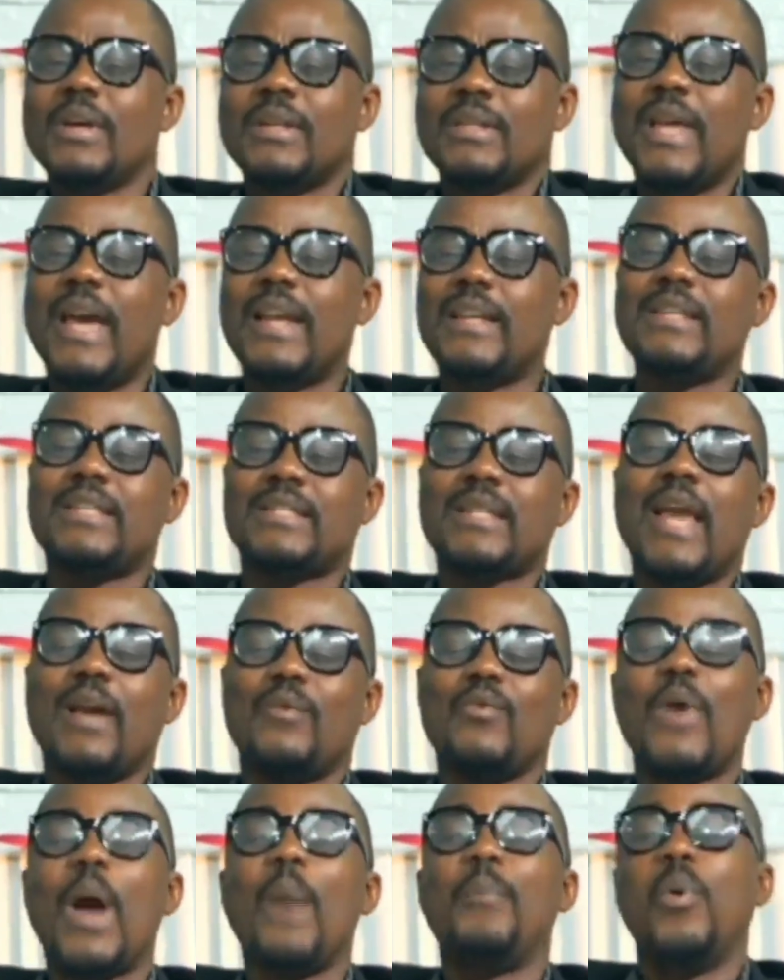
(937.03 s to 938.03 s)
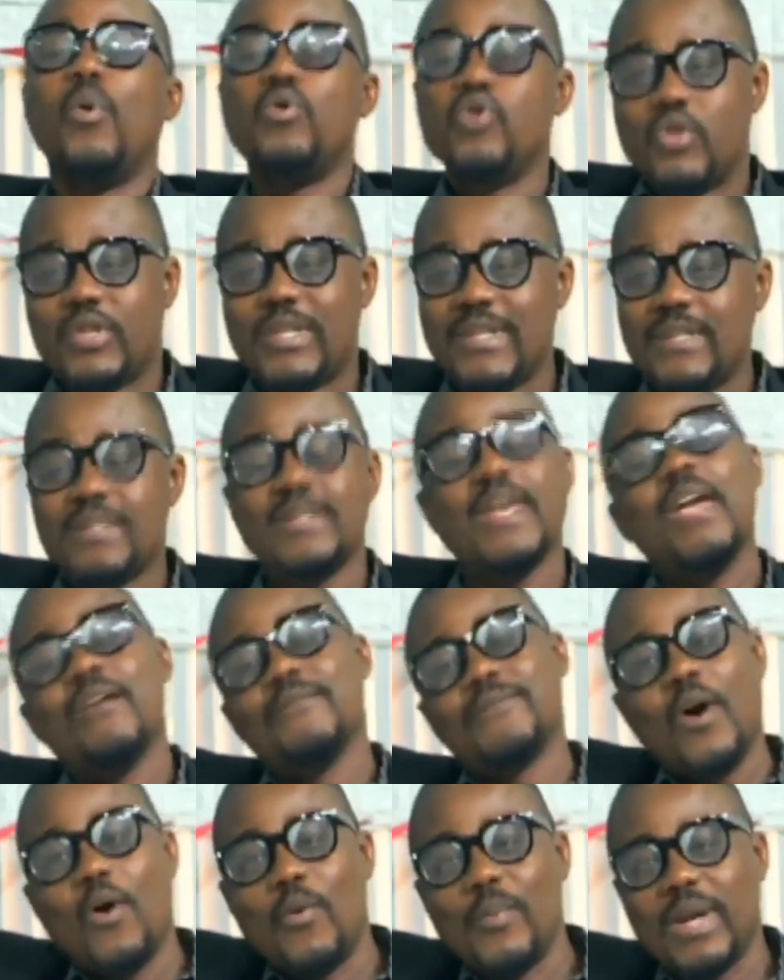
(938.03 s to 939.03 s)
Then it's like we are polluting the
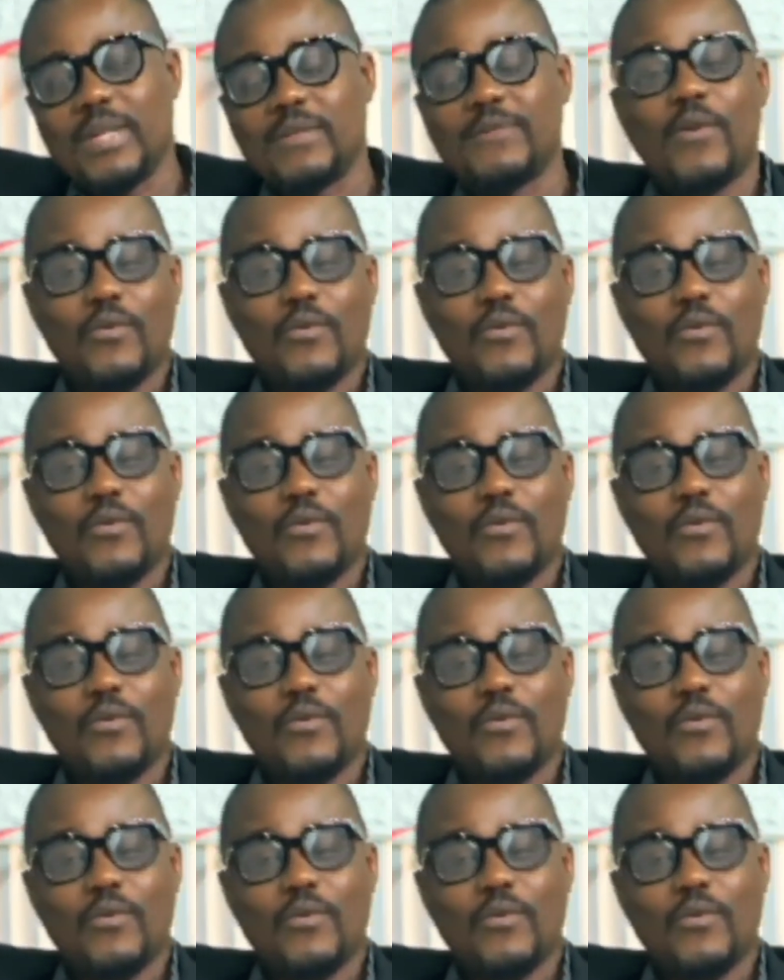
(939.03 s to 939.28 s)
environment.